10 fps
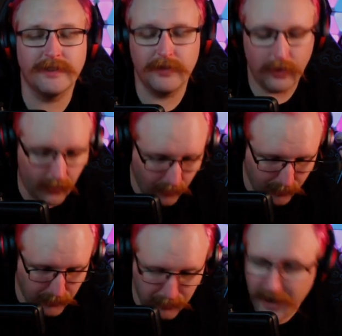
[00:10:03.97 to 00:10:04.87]

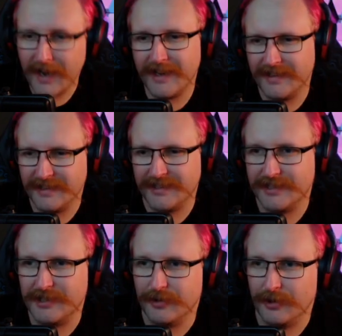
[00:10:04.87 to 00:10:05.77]
Oh man, this is
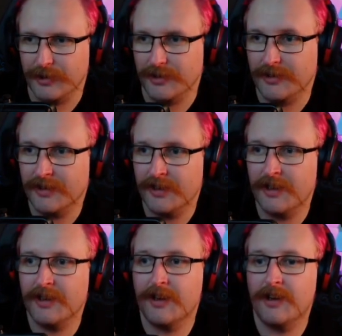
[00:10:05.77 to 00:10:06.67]
too good.
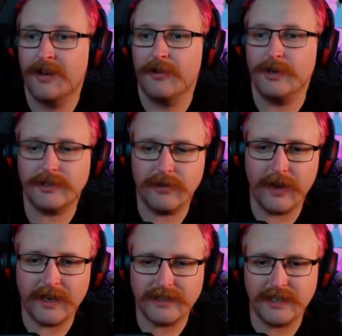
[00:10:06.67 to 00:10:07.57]
We also have
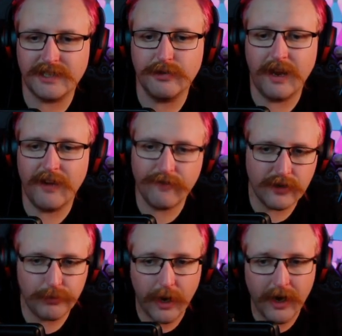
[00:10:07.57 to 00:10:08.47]
access to
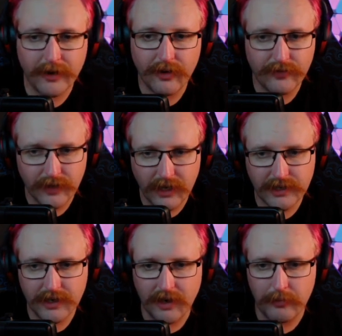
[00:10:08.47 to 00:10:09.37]
every part of
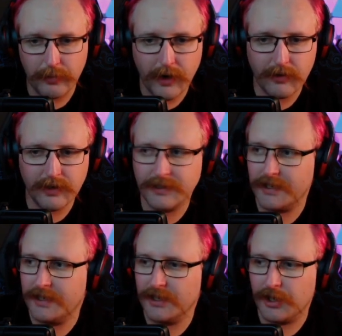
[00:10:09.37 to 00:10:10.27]
nature, berries
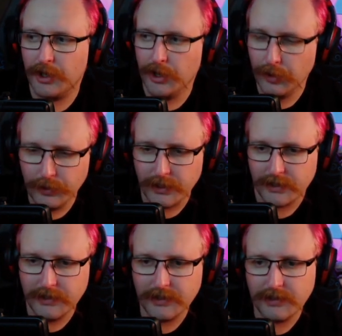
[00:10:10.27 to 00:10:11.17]

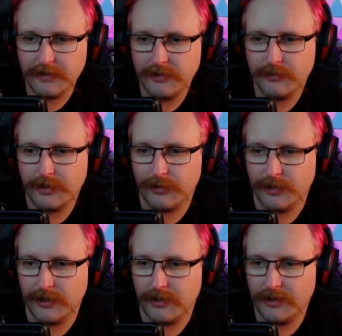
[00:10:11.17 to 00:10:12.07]
included, which is
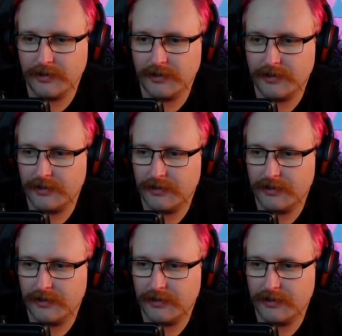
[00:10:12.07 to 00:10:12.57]
really nice.